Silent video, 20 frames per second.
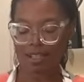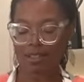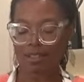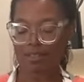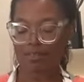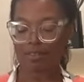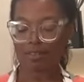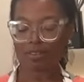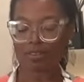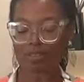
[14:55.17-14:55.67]

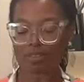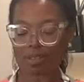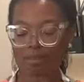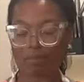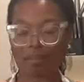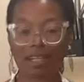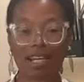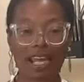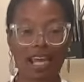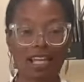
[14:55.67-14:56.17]
First one
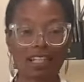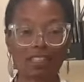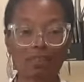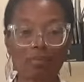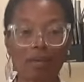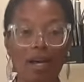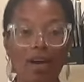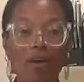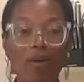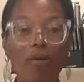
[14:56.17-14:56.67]
I'm going to add is
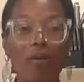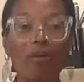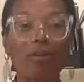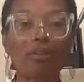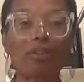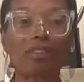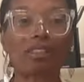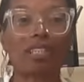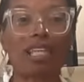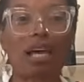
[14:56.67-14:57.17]
my
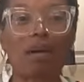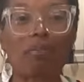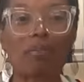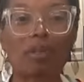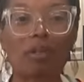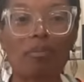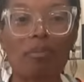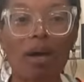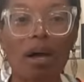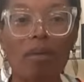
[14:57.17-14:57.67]
old Slap
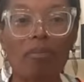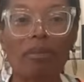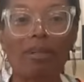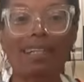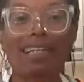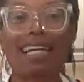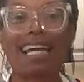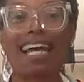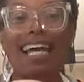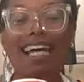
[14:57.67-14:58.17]
Your
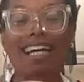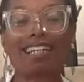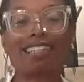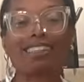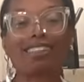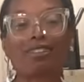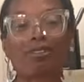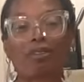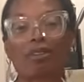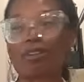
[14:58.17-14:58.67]
Mama
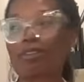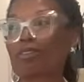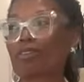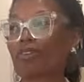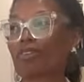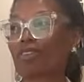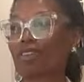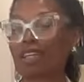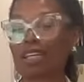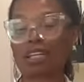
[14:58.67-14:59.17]
the
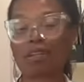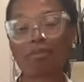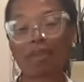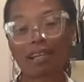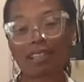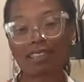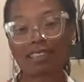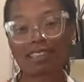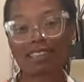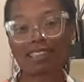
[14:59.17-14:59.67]
wonderful thing
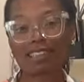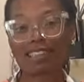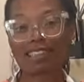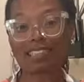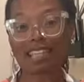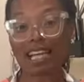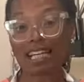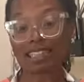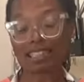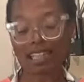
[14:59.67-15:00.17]
about this is
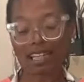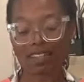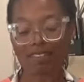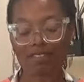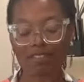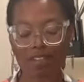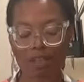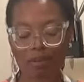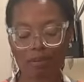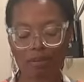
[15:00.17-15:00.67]

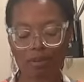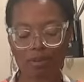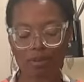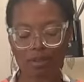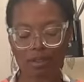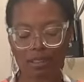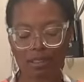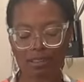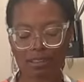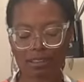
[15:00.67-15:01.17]

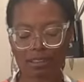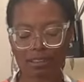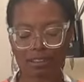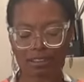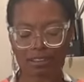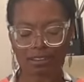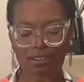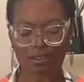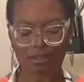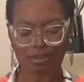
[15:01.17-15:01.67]
anti-inflammatory. This is
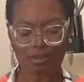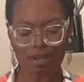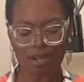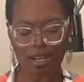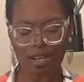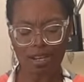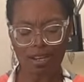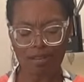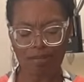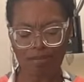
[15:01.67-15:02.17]
just
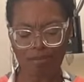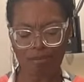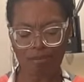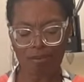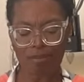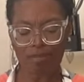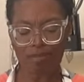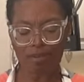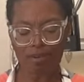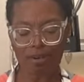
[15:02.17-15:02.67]

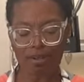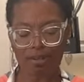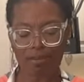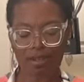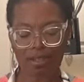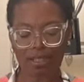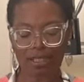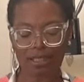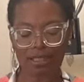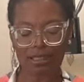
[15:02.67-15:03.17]
four
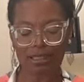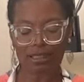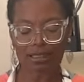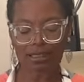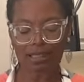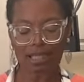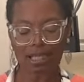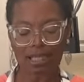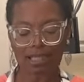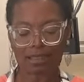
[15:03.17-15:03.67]

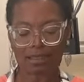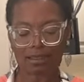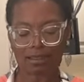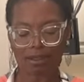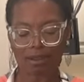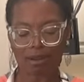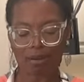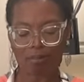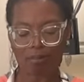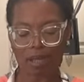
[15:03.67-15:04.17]
ingredients:
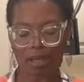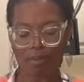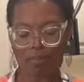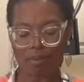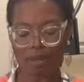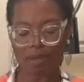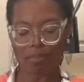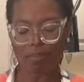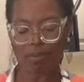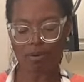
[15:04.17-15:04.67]
salt, black
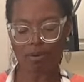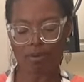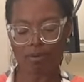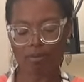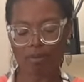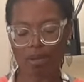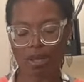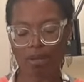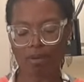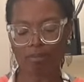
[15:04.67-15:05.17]
pepper,
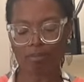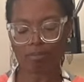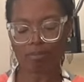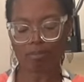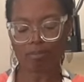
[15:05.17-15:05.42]
red